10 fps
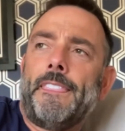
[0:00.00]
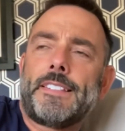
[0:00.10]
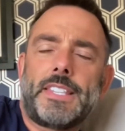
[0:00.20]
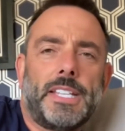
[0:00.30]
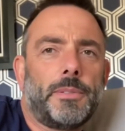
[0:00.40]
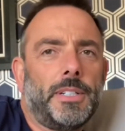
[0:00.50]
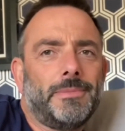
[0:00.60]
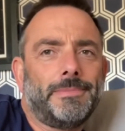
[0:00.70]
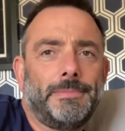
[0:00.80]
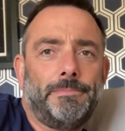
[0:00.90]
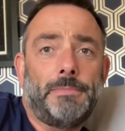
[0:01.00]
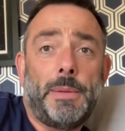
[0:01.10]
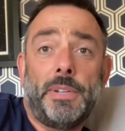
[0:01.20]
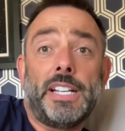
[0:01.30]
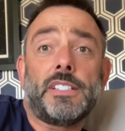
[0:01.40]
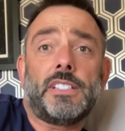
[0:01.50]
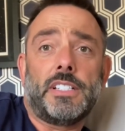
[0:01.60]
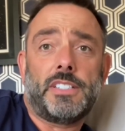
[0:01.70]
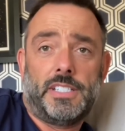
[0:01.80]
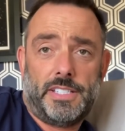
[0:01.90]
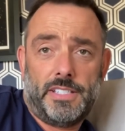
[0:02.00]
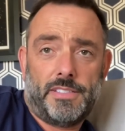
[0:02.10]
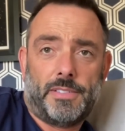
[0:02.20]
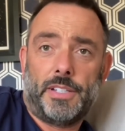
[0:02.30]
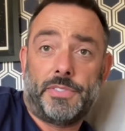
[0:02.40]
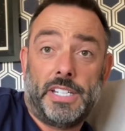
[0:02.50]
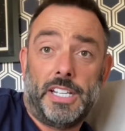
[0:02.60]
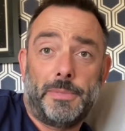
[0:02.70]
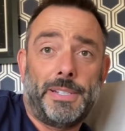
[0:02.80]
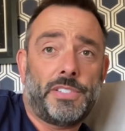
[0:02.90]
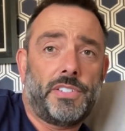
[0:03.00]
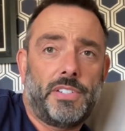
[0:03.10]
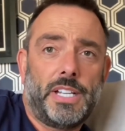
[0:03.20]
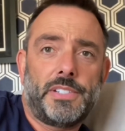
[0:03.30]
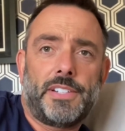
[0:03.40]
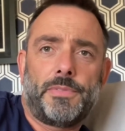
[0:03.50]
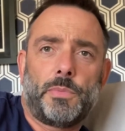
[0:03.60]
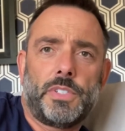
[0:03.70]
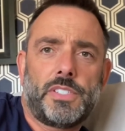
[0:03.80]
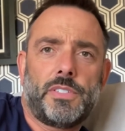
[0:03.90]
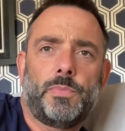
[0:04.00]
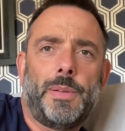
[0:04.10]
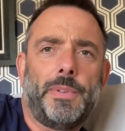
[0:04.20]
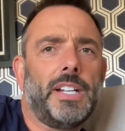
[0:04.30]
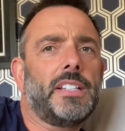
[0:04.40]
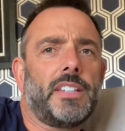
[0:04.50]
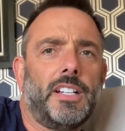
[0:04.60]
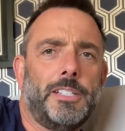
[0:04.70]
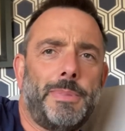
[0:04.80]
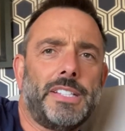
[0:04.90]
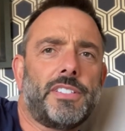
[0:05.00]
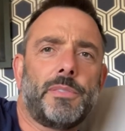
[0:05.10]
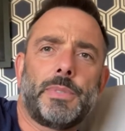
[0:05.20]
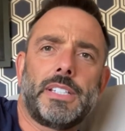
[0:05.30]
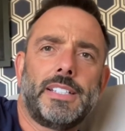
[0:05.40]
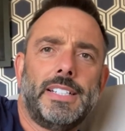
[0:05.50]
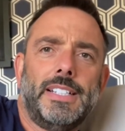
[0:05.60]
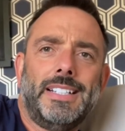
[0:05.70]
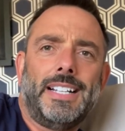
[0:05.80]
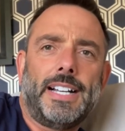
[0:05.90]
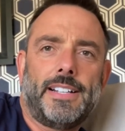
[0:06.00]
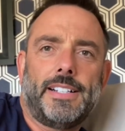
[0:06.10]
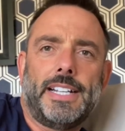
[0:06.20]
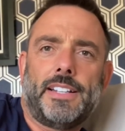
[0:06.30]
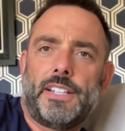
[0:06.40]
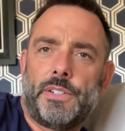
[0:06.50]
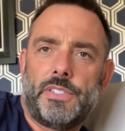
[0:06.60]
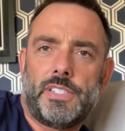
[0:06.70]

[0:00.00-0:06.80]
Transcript: So then I'm like, maybe I'll get this, obviously Harley Benton do loads of different ones. Maybe I'll get another Harley Benton, but I don't know.